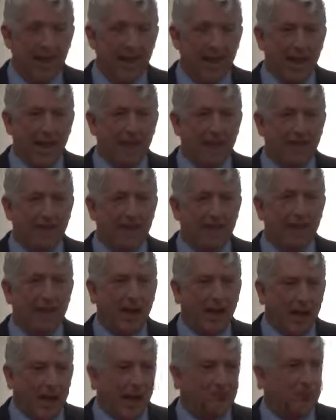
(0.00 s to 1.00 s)
And
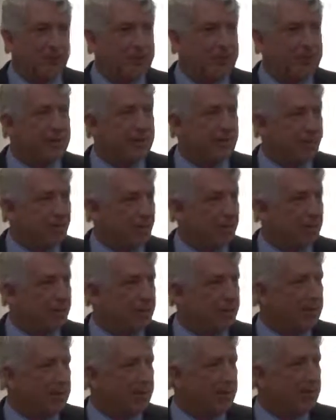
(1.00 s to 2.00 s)
I was
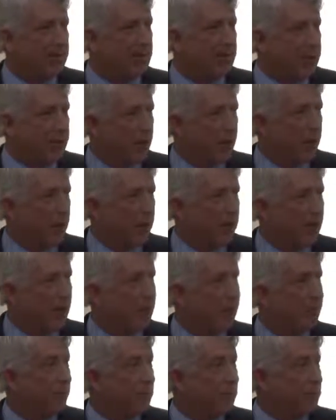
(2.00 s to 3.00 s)
determined to show
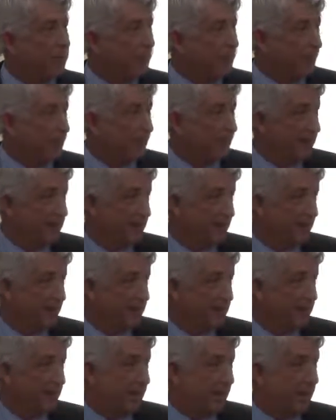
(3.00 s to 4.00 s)
that Virginia
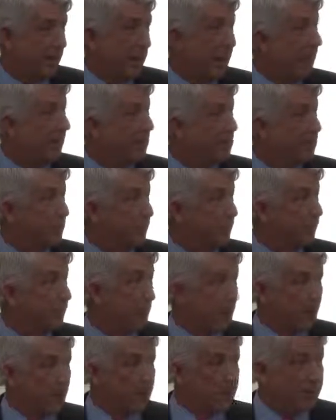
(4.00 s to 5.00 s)
has moved
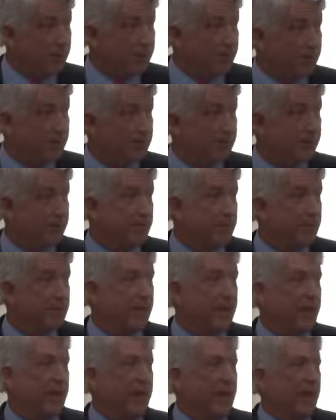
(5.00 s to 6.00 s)
forward
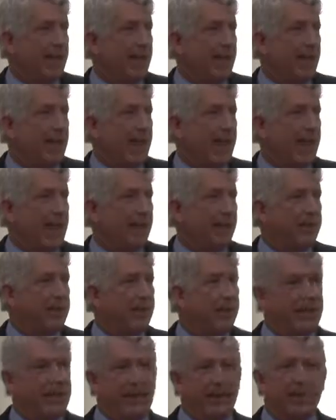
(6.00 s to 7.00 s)
and
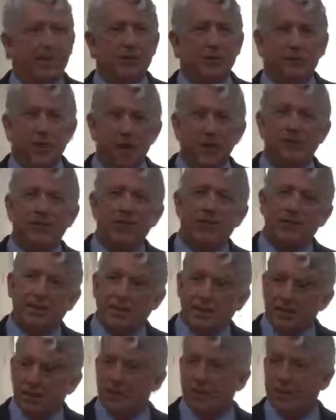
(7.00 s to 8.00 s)
that the
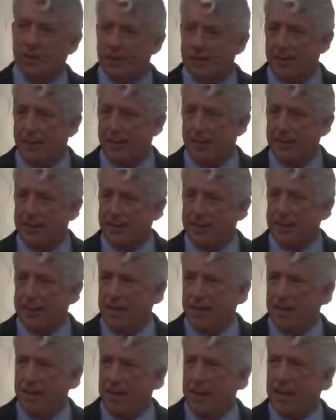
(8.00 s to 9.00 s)
injustices
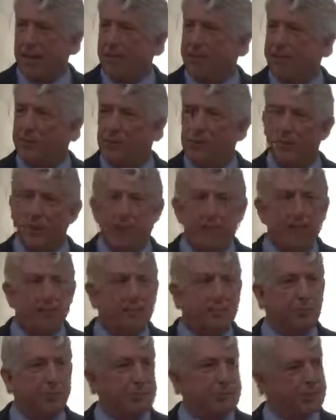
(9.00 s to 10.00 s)
of
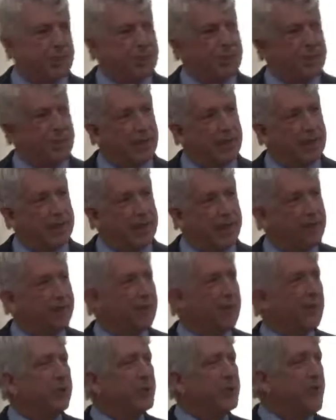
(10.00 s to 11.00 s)
Virginia's position in
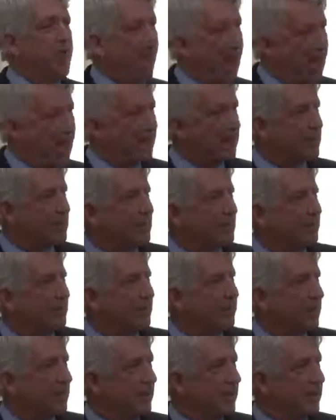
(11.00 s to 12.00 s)
those past
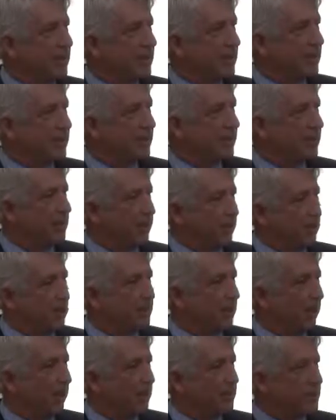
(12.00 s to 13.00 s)

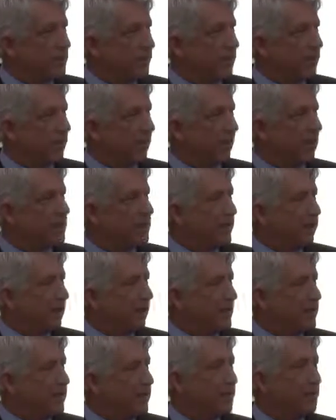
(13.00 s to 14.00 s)
landmark civil rights
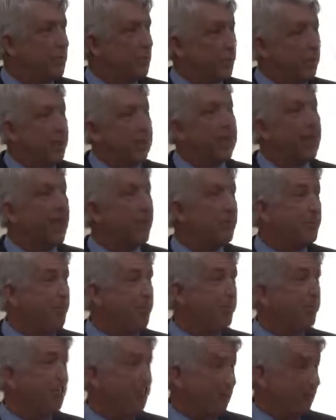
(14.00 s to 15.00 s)
cases would not
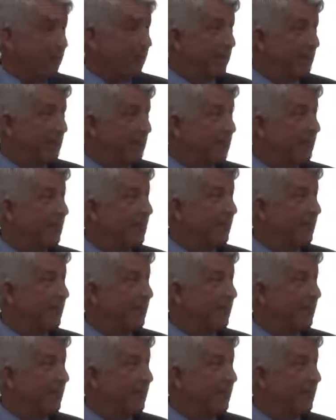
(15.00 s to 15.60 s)
be repeated